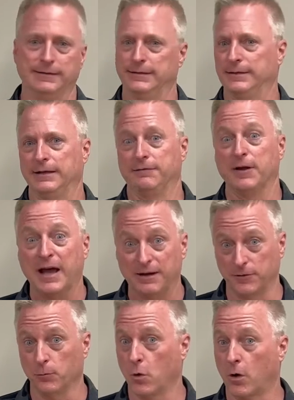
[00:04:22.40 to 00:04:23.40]
If you have
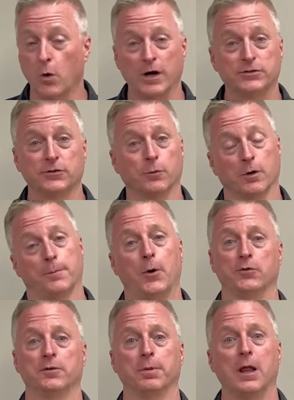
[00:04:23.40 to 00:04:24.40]
some more questions, we're going to
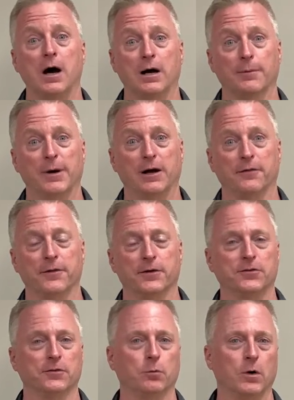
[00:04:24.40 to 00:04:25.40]
post a blog about this
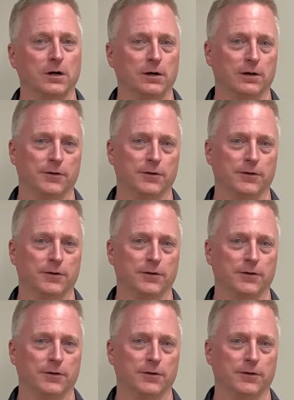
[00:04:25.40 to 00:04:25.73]
as well.